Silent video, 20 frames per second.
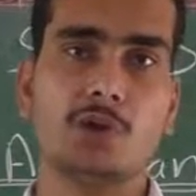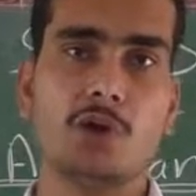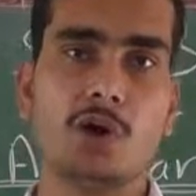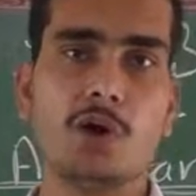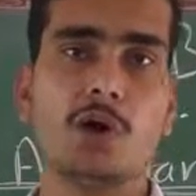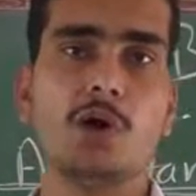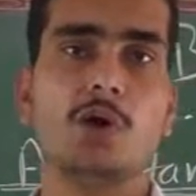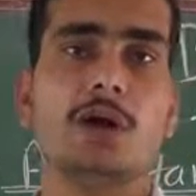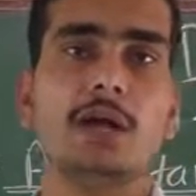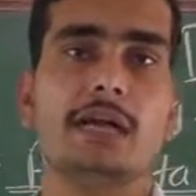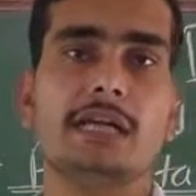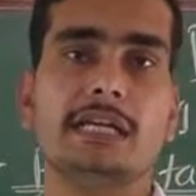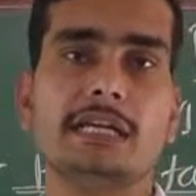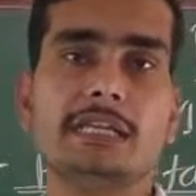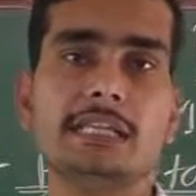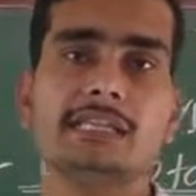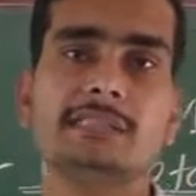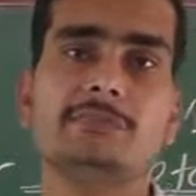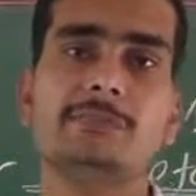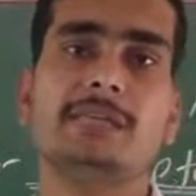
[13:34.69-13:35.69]
So
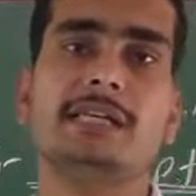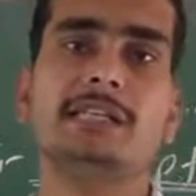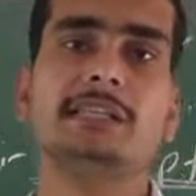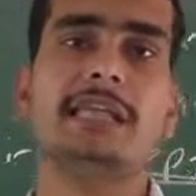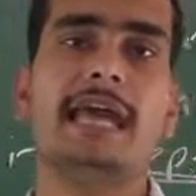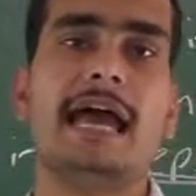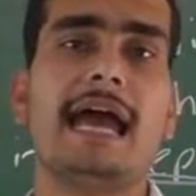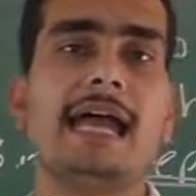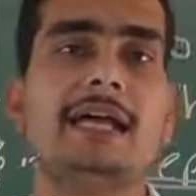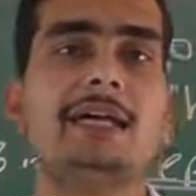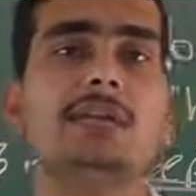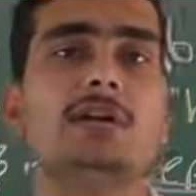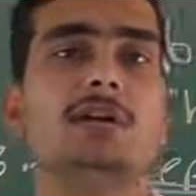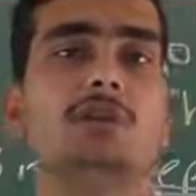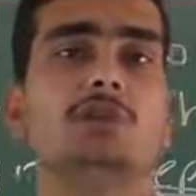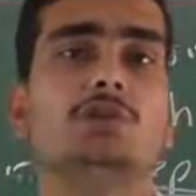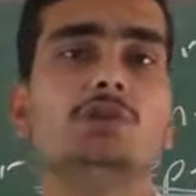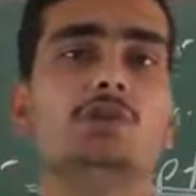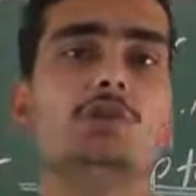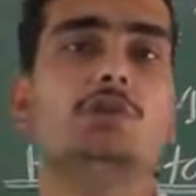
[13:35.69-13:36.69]
it is mean
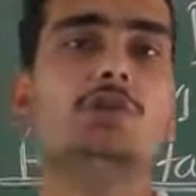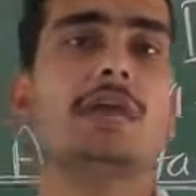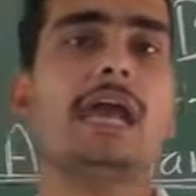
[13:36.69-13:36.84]
that you